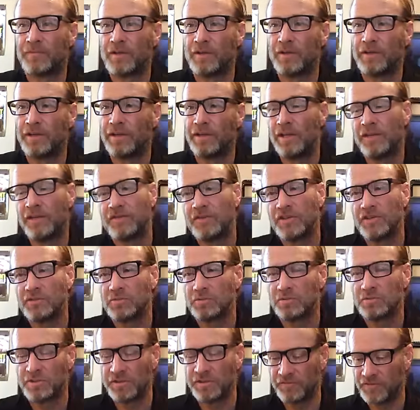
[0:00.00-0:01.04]
All right. If this
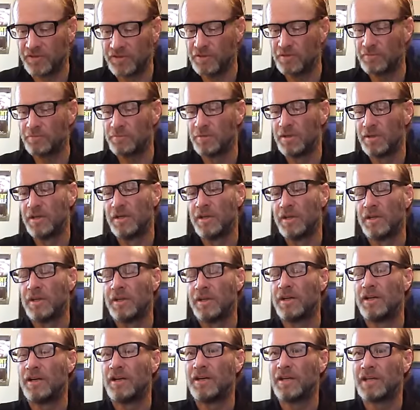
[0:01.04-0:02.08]
was a film
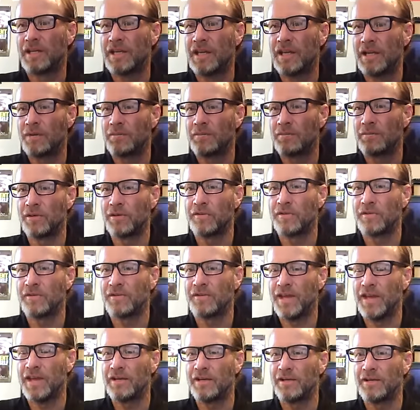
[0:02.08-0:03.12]
camera,
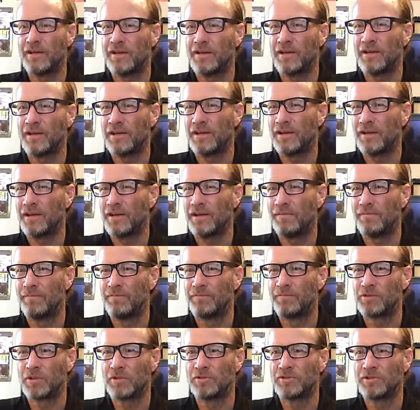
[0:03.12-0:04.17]
that
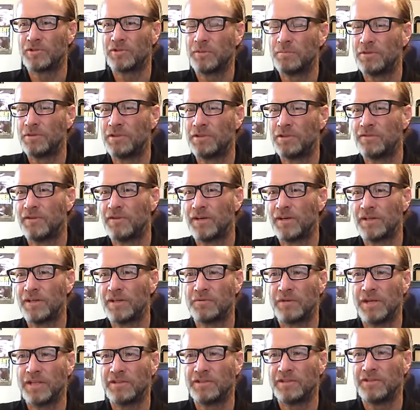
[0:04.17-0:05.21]
charge coupling device
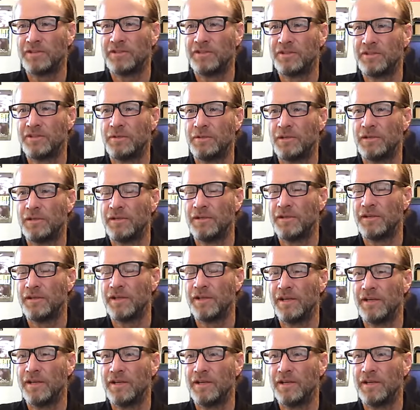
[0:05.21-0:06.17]
would actually just be